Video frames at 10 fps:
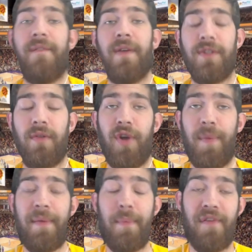feels a little
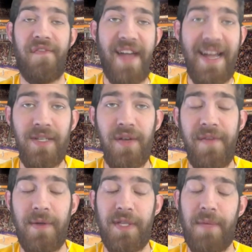bit more faster,
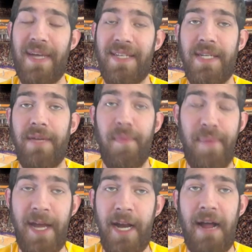feels the best he's ever been.